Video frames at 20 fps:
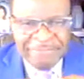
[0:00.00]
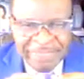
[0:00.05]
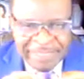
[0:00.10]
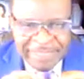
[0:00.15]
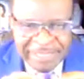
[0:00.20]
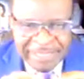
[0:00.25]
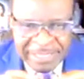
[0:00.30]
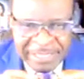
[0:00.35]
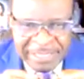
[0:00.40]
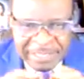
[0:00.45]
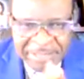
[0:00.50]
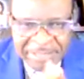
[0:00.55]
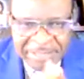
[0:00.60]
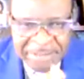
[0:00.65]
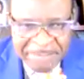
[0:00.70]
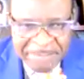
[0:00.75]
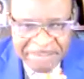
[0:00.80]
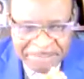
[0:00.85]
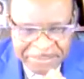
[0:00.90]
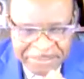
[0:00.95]
a
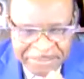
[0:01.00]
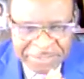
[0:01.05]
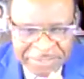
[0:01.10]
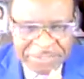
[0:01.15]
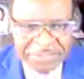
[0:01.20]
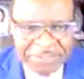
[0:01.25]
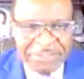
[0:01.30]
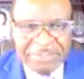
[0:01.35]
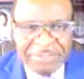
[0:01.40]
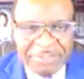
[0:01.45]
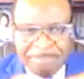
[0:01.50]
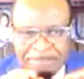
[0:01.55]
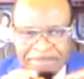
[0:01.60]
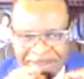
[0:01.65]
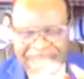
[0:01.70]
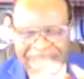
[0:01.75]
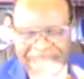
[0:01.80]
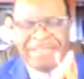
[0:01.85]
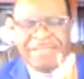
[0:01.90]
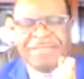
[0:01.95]
path
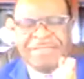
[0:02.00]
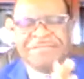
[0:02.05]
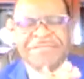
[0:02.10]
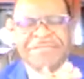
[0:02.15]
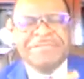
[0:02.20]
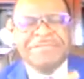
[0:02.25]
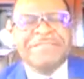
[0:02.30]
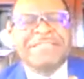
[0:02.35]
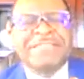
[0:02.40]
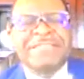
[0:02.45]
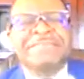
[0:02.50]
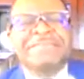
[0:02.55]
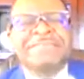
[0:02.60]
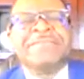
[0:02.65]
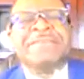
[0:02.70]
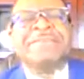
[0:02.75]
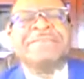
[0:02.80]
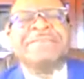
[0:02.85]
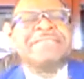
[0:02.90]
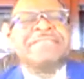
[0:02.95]
of those
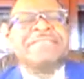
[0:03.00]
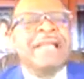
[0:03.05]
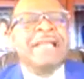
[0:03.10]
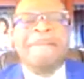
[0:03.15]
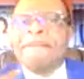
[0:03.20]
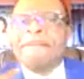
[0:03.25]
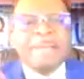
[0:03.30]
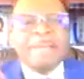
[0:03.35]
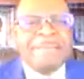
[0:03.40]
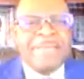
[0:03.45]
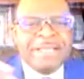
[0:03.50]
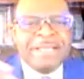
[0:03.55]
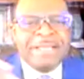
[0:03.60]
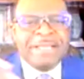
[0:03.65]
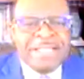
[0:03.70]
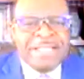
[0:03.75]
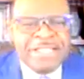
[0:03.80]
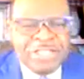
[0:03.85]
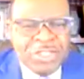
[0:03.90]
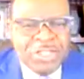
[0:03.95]
symptoms that mimic
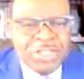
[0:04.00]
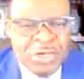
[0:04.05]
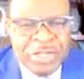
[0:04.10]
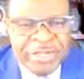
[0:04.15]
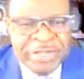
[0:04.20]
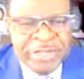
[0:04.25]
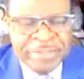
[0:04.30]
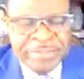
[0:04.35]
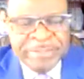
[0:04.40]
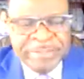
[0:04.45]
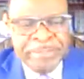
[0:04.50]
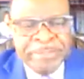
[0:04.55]
each other.